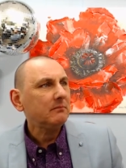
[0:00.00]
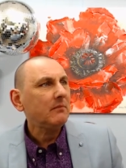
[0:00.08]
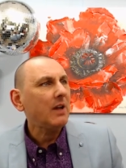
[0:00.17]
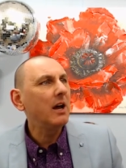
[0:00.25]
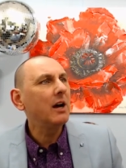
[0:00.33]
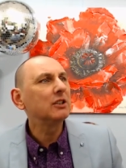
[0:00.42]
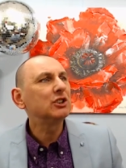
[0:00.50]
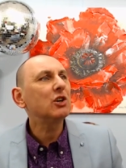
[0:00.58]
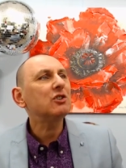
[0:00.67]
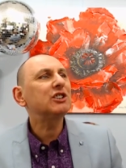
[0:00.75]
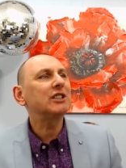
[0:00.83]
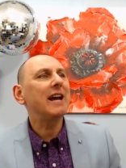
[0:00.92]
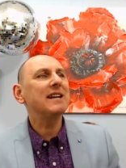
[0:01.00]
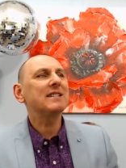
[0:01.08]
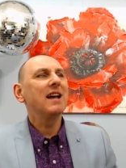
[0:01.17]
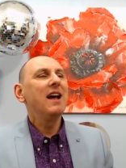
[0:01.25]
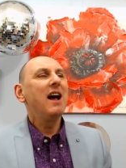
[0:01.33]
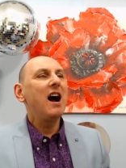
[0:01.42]
Uh, Josh says,
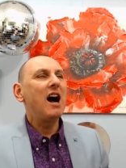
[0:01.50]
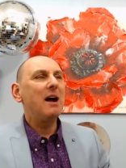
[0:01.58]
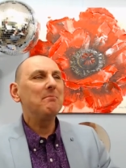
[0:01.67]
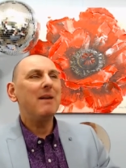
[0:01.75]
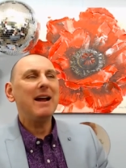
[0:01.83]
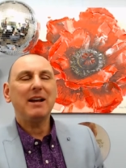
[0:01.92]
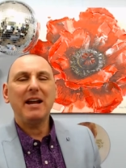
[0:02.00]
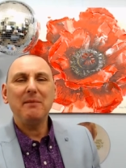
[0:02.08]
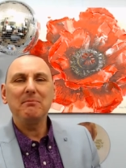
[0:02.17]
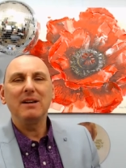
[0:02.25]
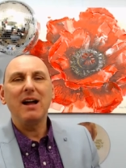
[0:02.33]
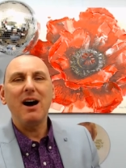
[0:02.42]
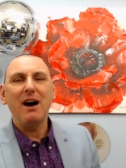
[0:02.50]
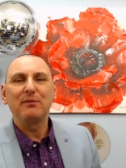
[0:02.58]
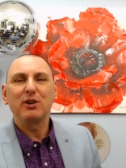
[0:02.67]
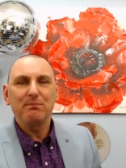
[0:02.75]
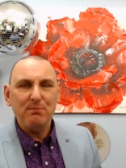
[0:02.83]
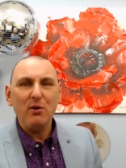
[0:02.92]
I make him laugh.
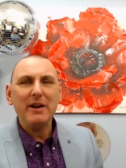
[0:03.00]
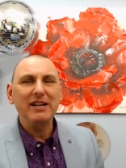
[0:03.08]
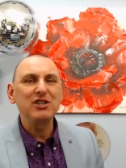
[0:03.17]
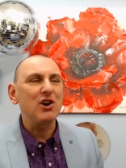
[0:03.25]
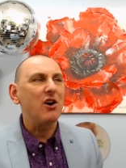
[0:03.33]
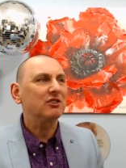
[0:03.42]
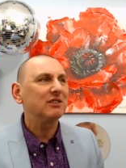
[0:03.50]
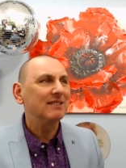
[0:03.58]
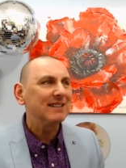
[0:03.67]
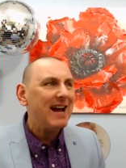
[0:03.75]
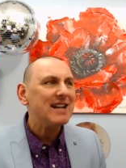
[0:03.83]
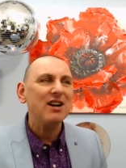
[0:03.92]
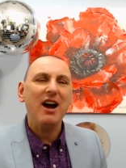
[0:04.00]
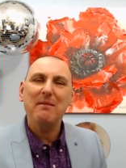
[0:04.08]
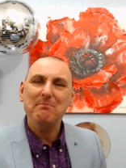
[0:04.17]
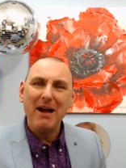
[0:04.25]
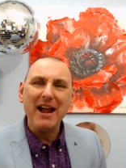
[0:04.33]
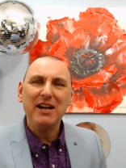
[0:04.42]
Good morning, Josh. I'm glad I
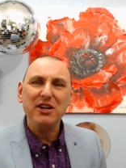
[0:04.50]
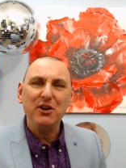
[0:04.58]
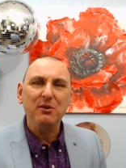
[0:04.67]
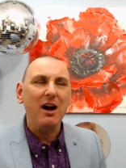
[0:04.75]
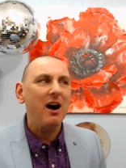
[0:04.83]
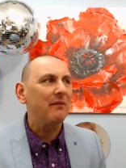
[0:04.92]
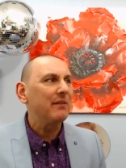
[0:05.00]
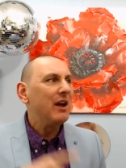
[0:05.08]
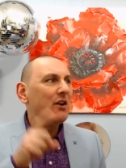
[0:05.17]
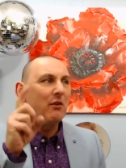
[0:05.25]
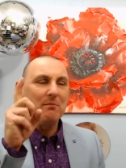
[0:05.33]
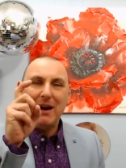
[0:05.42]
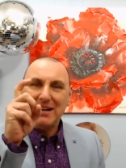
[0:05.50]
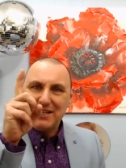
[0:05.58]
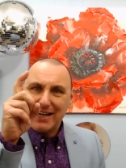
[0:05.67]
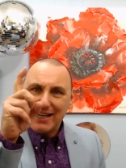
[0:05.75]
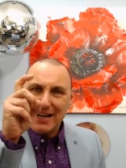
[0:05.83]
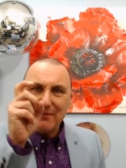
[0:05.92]
am making you laugh with my
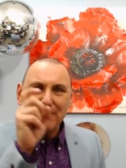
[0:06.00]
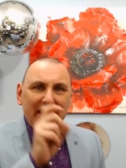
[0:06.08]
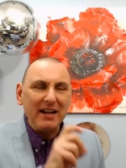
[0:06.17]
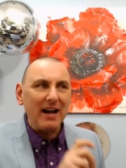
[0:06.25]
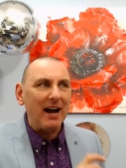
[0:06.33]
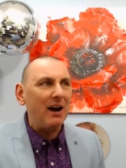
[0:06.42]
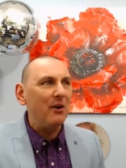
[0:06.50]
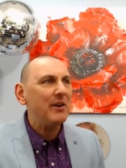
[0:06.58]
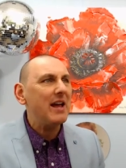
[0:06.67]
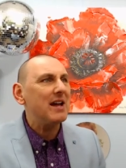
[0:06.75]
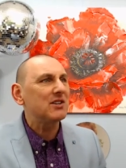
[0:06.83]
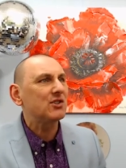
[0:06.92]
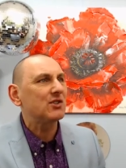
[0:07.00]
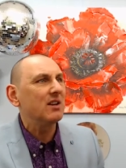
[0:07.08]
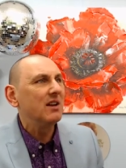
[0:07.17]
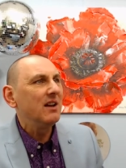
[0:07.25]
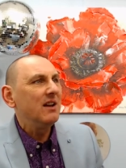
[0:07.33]
tickling finger. Oh, yes.